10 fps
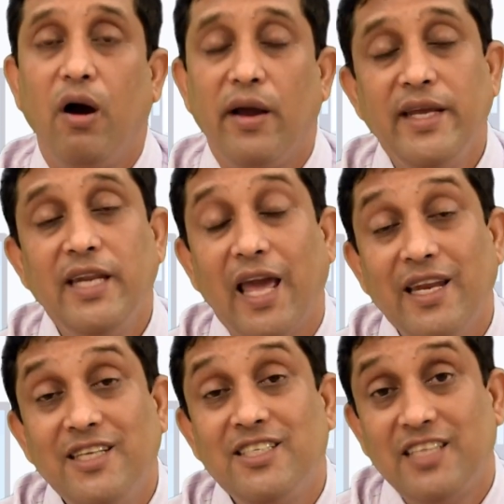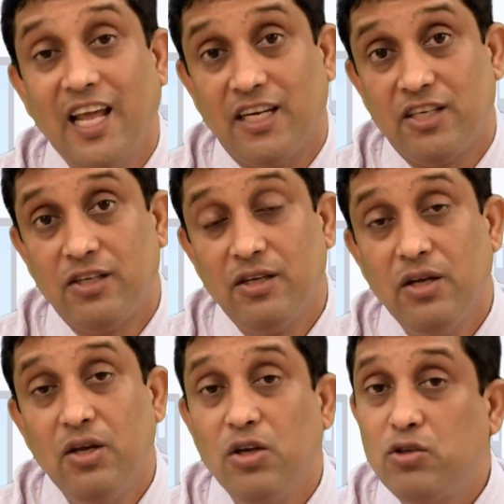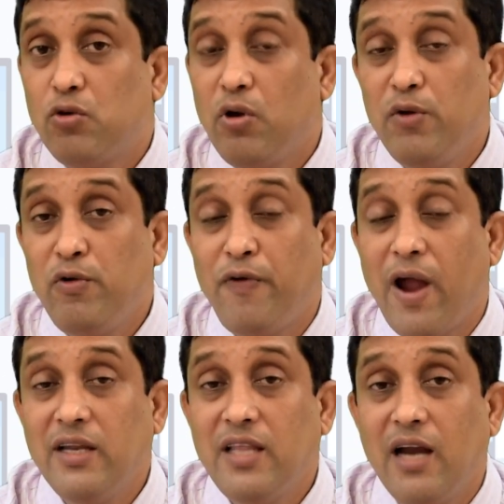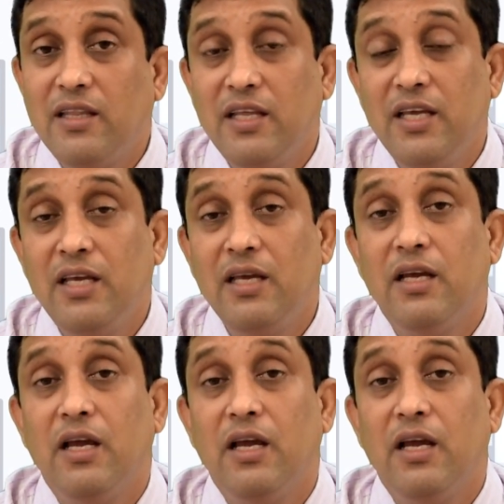in any state. So, you will find that the